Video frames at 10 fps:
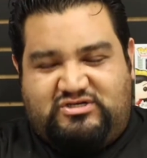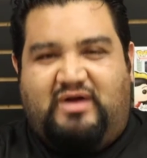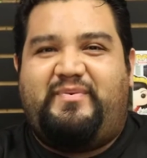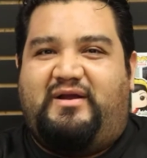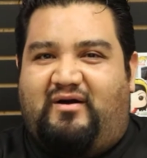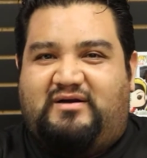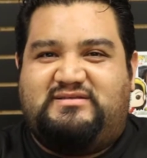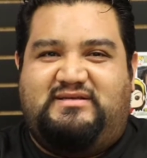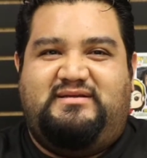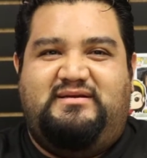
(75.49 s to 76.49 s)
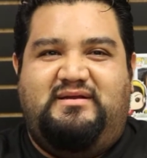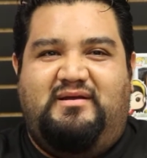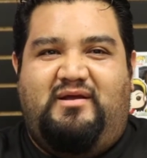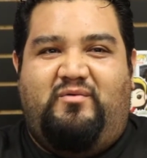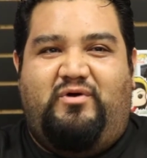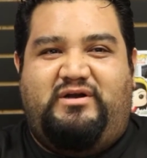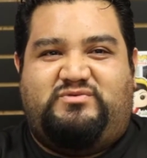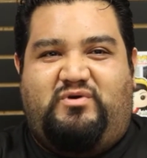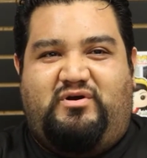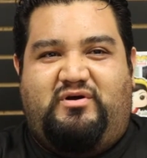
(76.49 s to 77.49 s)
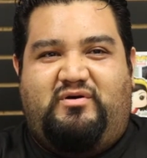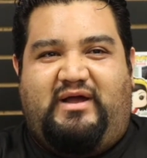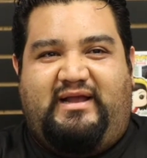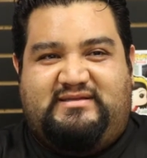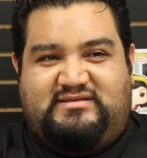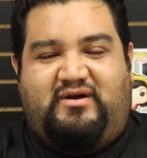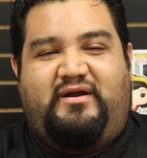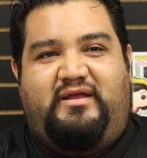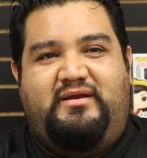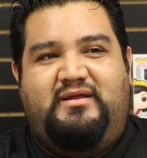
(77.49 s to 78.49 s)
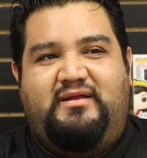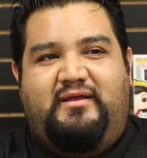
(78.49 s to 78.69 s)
shop in Carson, where I got started.